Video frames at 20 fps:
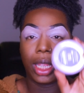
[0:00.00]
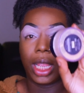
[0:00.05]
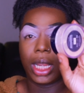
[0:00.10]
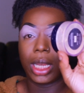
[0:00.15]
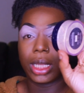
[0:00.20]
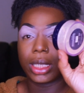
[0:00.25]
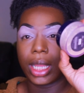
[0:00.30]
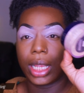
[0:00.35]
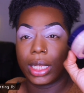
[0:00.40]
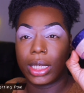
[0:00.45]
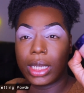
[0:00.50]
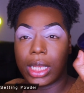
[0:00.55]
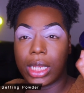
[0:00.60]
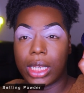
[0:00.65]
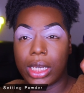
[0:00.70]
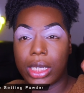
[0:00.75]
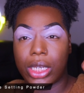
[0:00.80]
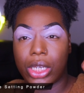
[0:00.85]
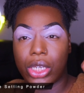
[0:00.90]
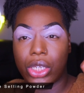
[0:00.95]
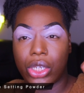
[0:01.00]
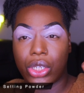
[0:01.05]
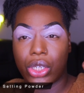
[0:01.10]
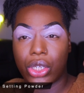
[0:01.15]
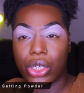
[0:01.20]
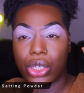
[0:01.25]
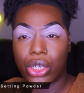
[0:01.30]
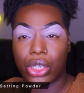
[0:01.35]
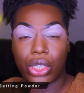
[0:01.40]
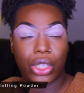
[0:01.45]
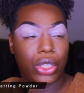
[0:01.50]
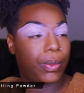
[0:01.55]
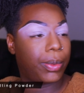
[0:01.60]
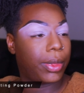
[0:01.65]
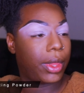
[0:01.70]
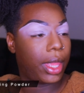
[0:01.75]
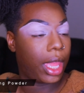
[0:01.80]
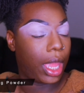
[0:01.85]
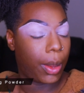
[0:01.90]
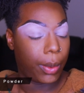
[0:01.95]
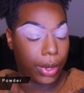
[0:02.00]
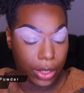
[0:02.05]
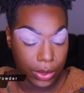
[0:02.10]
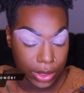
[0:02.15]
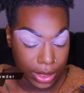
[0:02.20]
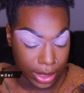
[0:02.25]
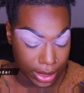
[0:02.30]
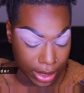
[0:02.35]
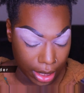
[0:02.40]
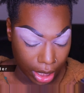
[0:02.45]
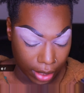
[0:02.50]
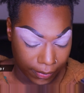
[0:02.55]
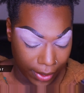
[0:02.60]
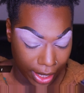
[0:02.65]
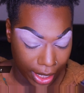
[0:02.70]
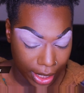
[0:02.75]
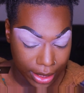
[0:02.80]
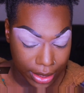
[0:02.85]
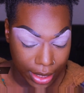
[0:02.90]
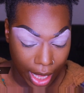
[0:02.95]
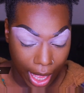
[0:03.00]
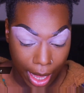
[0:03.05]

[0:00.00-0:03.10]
It looks like this. We're gonna use this to set our face.